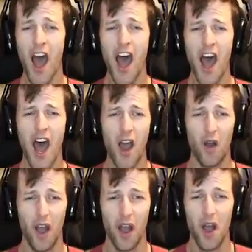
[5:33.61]

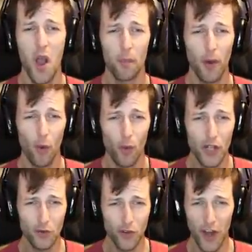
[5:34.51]
Oh! Bro, what are
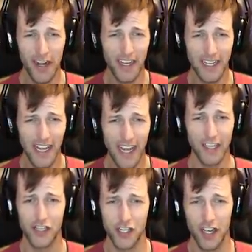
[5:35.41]
you trying to
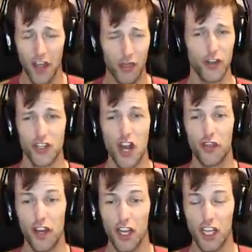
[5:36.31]
glitch? There's
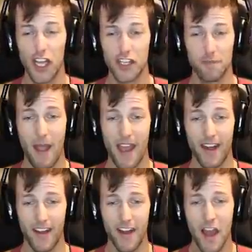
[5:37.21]
nothing to glitch,
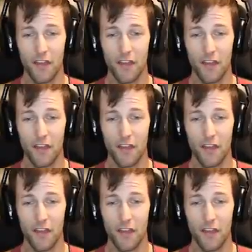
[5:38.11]
man.